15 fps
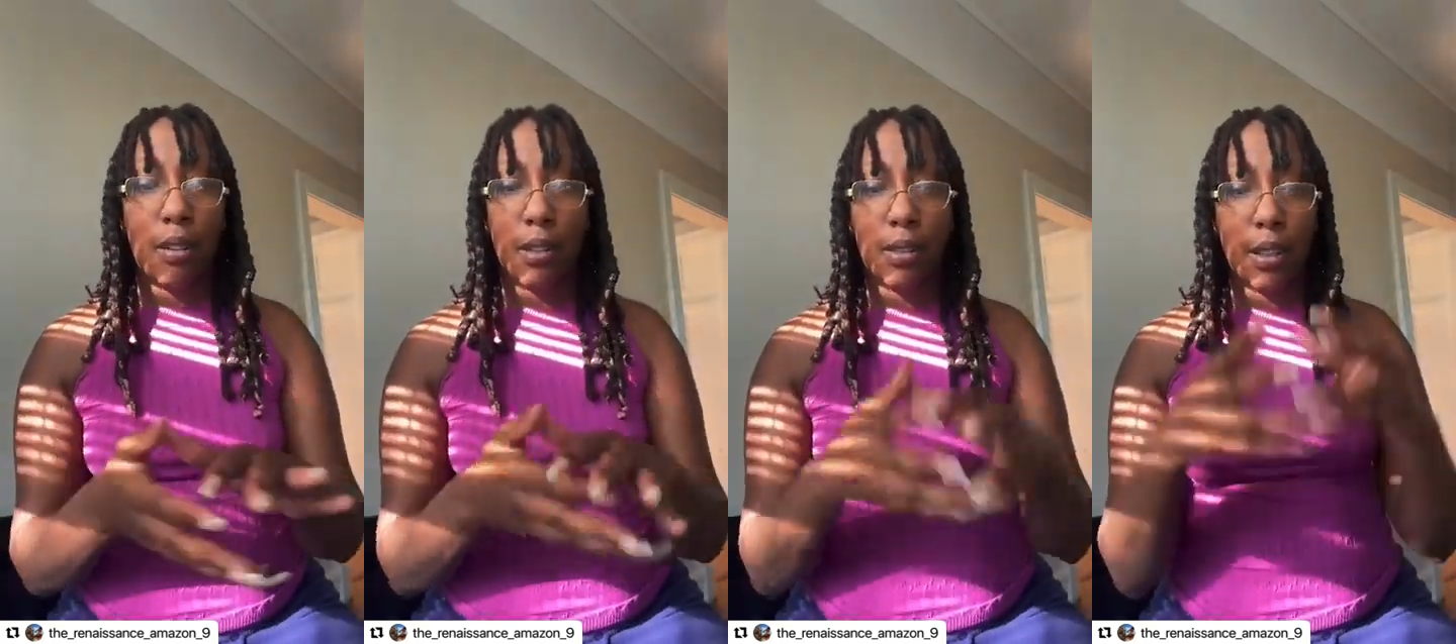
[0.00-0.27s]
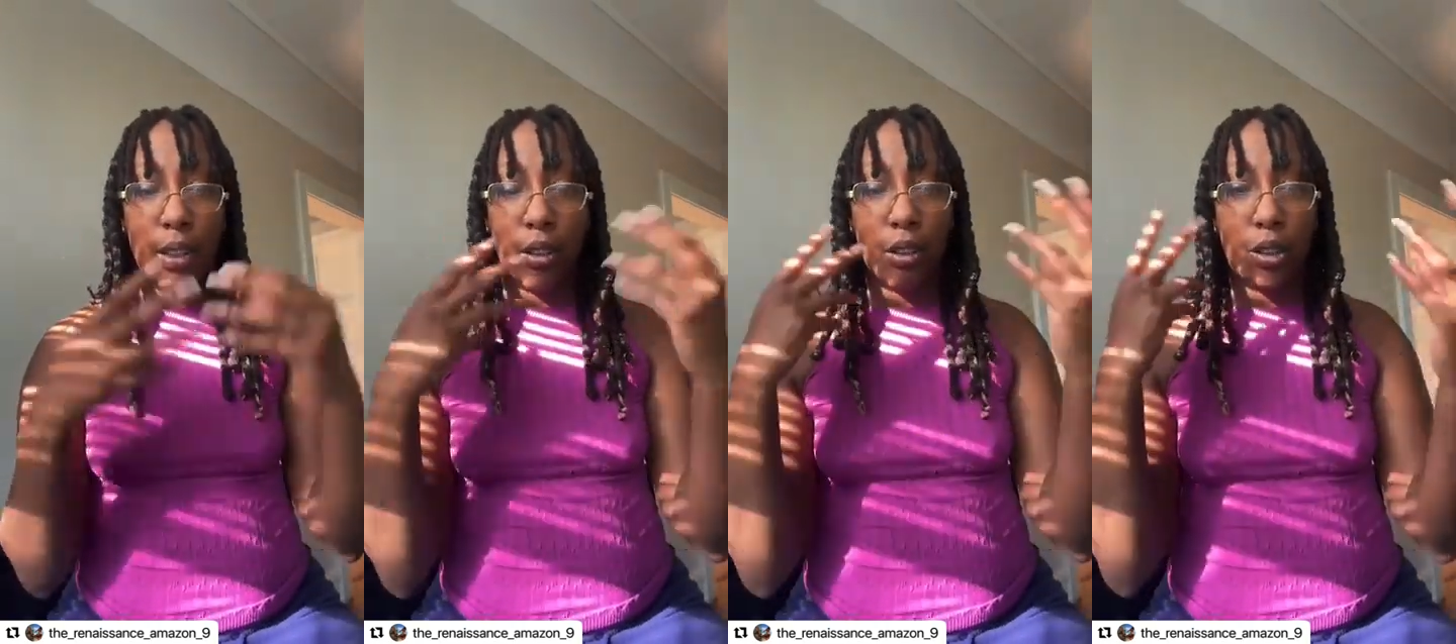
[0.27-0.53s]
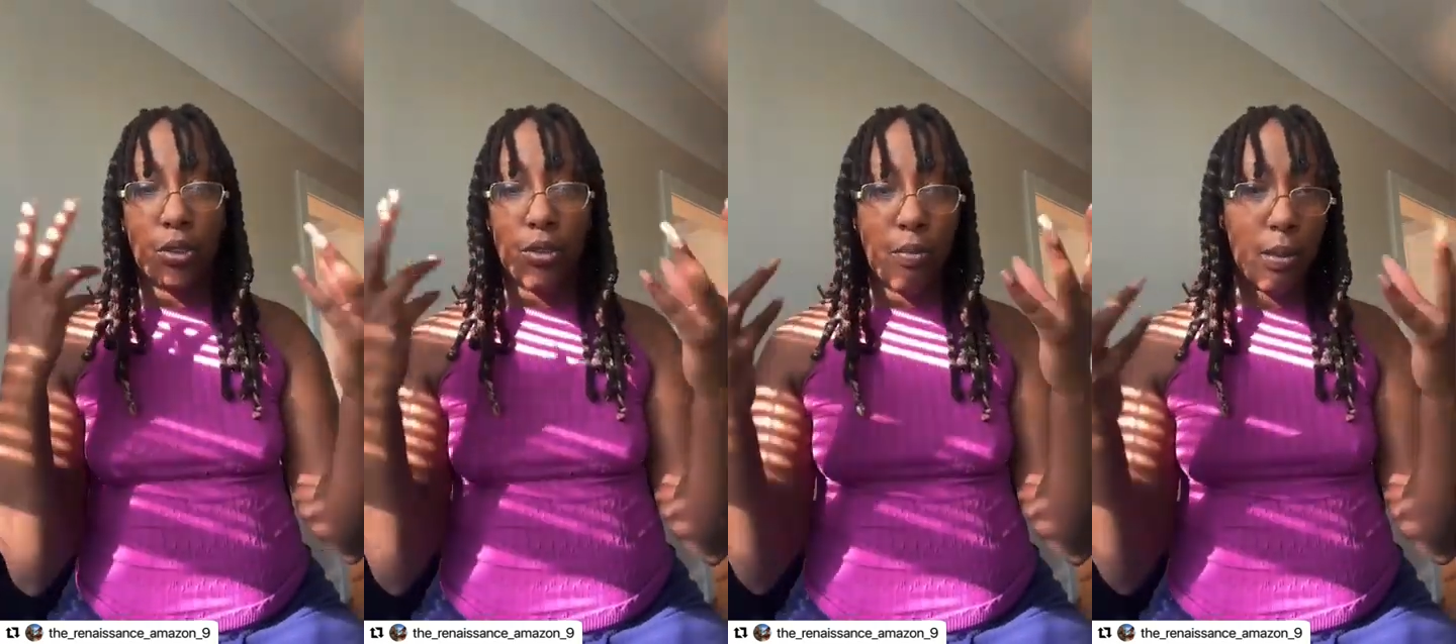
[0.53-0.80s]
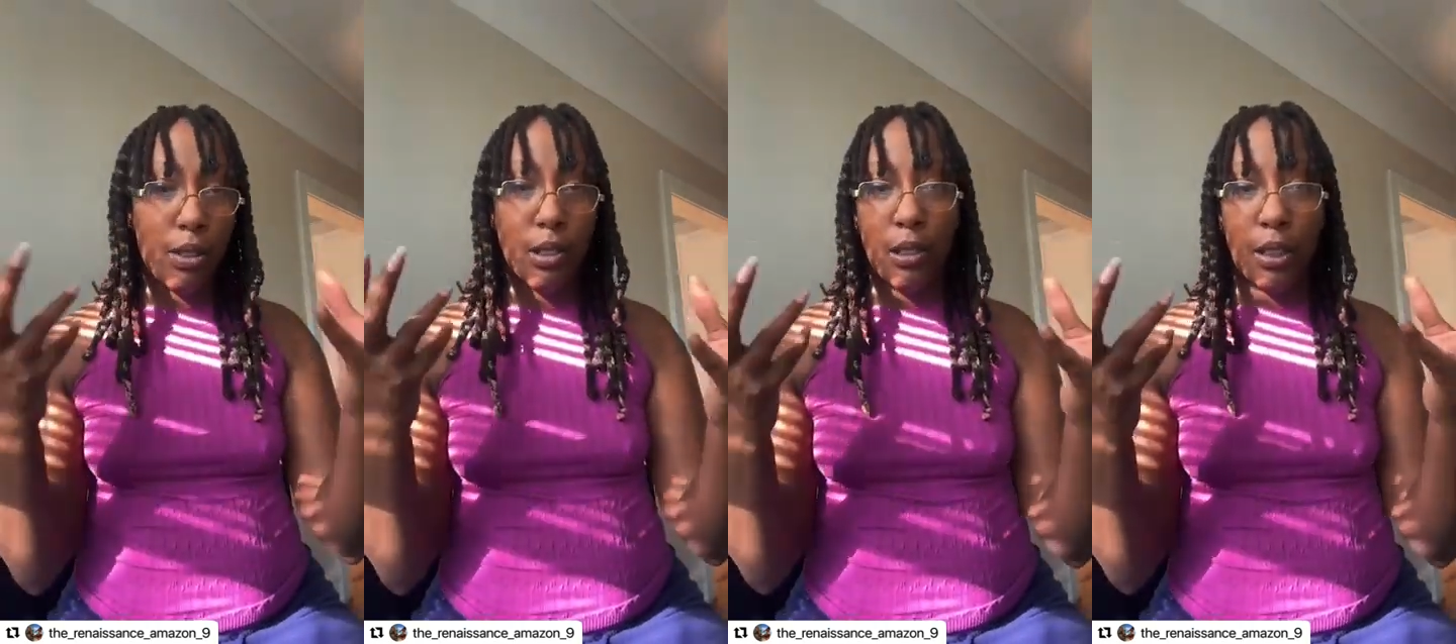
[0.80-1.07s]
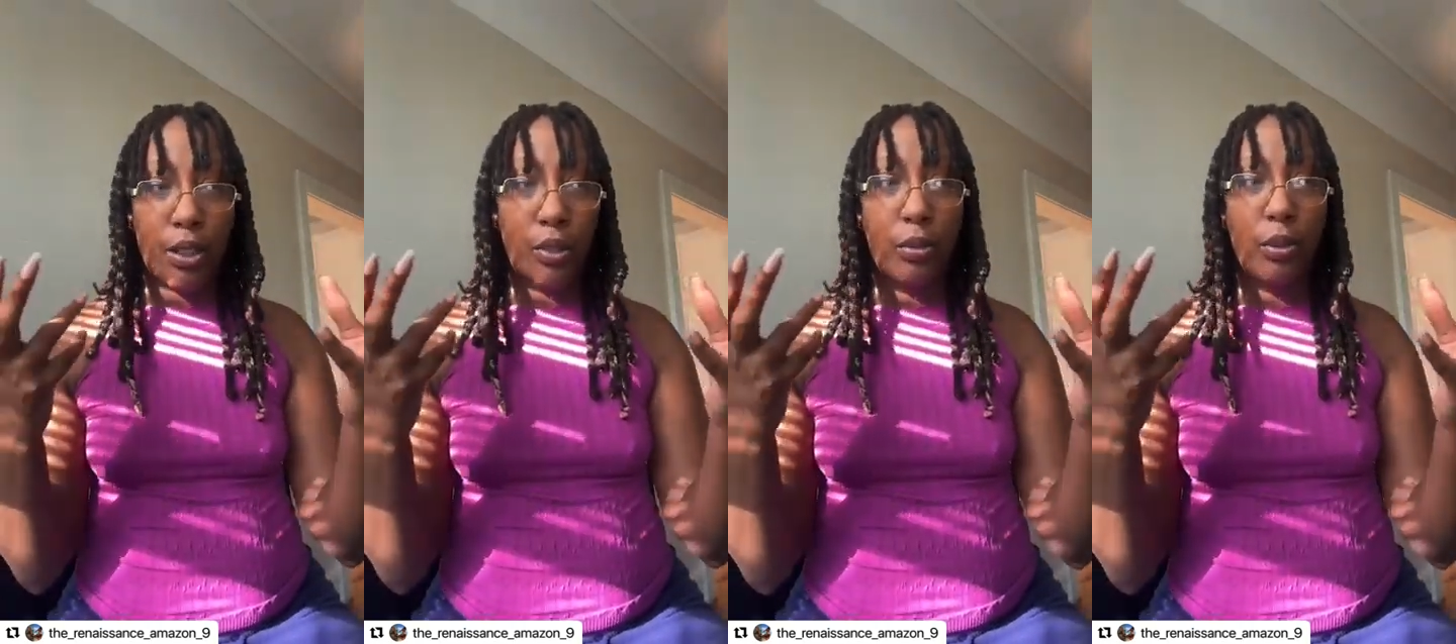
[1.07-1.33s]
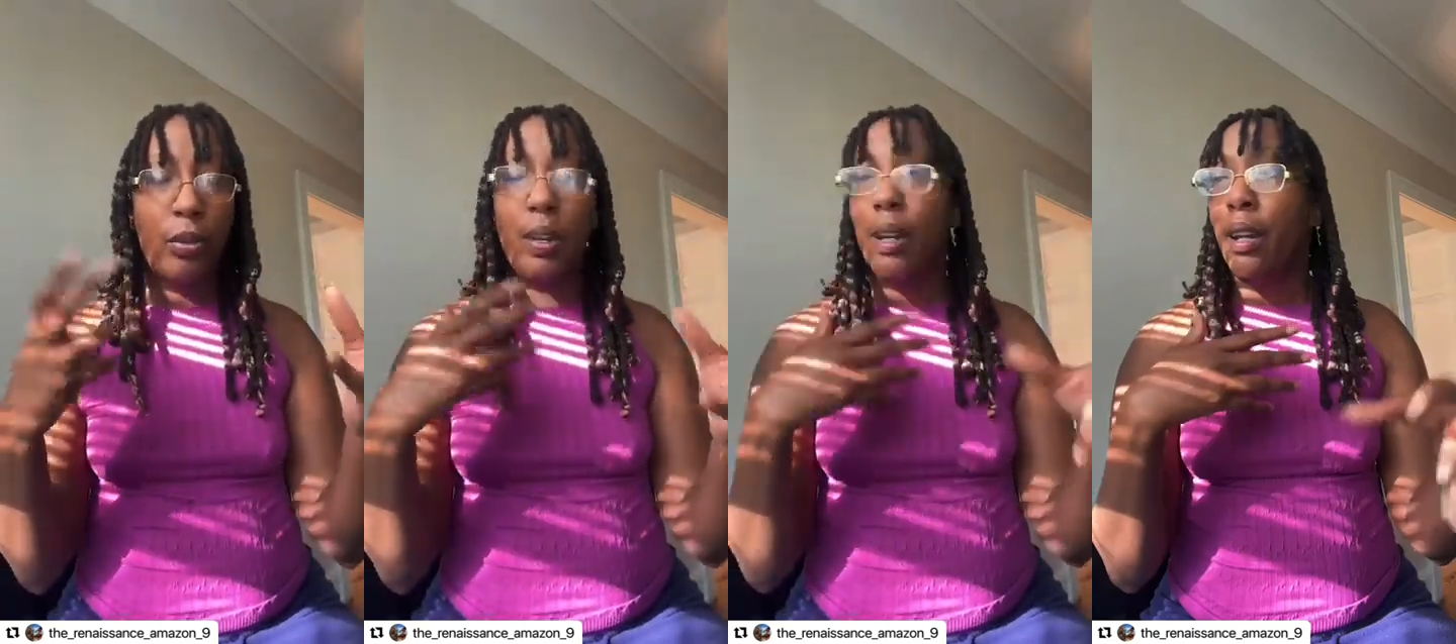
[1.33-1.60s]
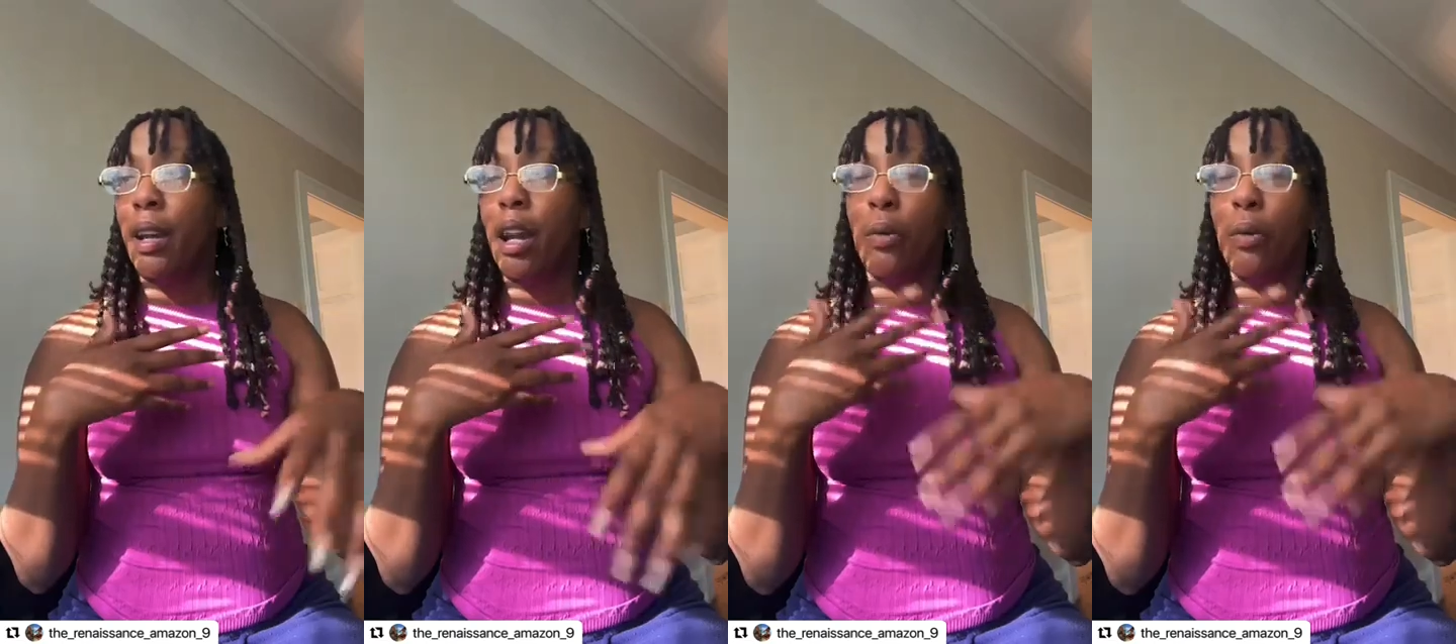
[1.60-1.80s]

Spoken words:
and he's like an extreme intellectual,